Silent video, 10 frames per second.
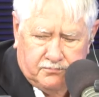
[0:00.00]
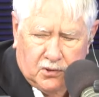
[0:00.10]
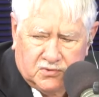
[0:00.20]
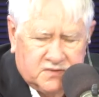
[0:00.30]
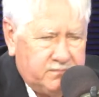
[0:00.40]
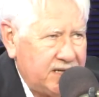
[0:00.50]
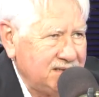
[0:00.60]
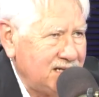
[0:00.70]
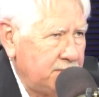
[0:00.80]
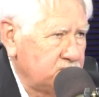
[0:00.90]
posts big
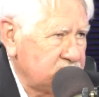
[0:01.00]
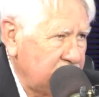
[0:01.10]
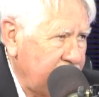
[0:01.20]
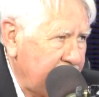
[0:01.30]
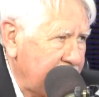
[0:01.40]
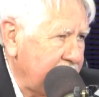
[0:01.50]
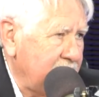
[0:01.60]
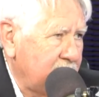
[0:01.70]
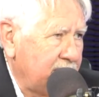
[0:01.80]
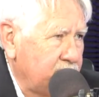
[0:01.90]
numbers in Nevada,
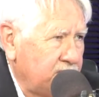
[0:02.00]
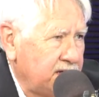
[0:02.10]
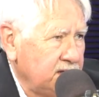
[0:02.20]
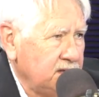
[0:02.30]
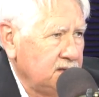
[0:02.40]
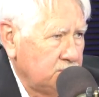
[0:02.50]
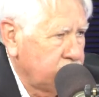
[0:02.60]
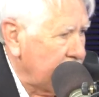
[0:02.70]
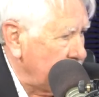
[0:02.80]
he might bring Brown